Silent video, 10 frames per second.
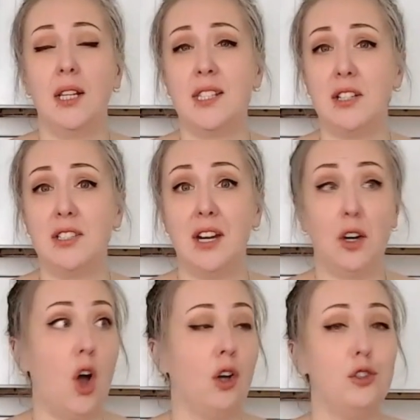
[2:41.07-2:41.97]
So
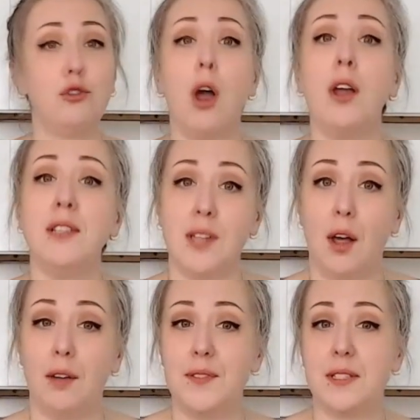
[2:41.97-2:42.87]
they're called drawing
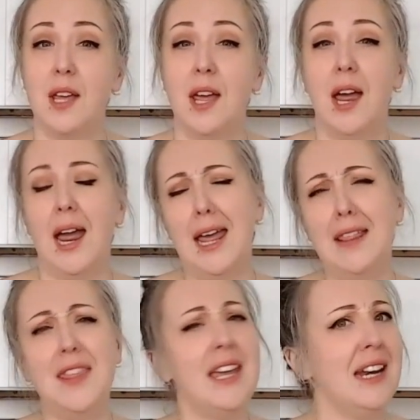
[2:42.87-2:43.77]
salves.
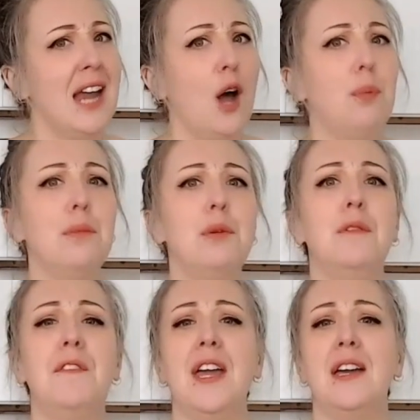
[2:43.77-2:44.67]
And they can help
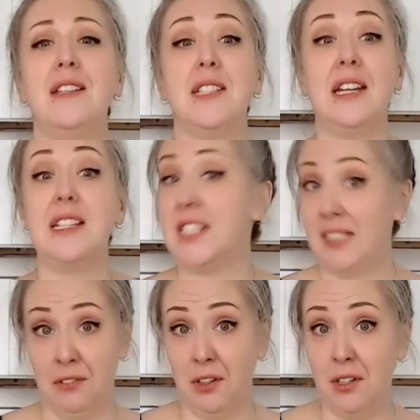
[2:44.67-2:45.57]
remove things like
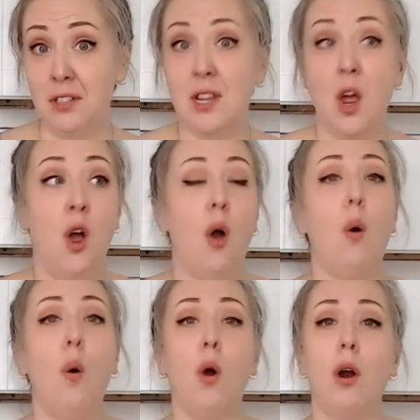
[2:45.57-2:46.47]
slivers
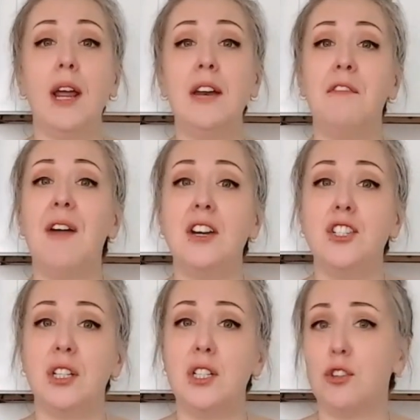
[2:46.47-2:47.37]
or
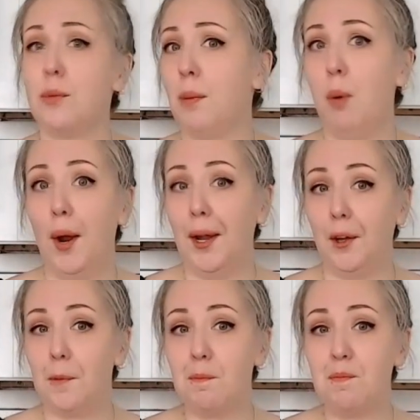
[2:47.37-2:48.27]
infections from a boil.
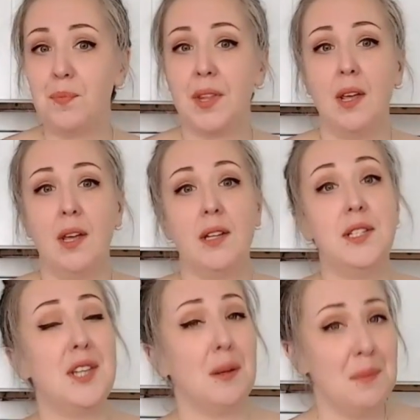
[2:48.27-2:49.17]

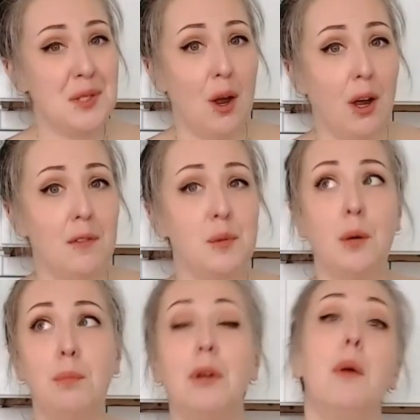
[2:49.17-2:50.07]
Some salves
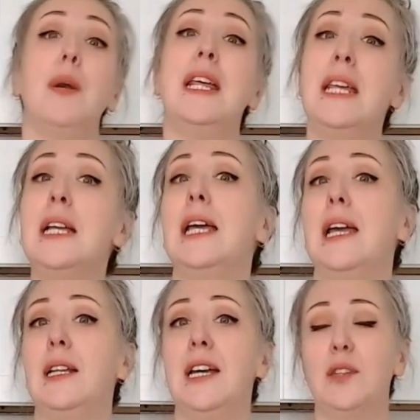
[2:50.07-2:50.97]
will promote
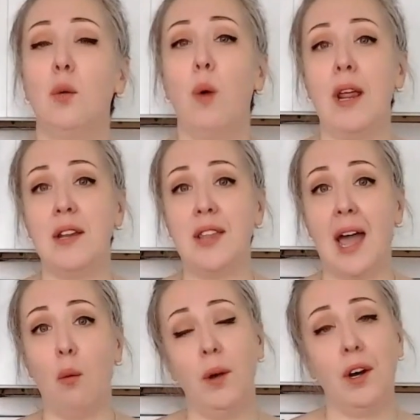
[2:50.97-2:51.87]
healing, like the one
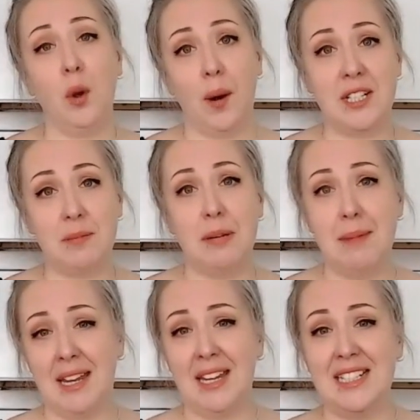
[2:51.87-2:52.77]
that we're going to be
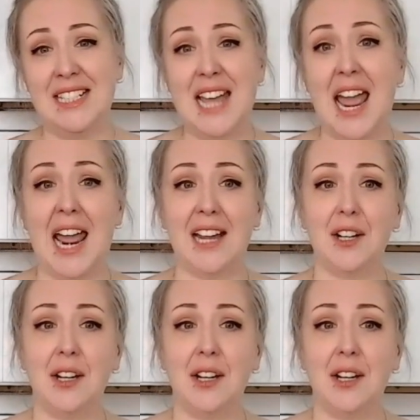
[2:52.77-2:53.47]
making today.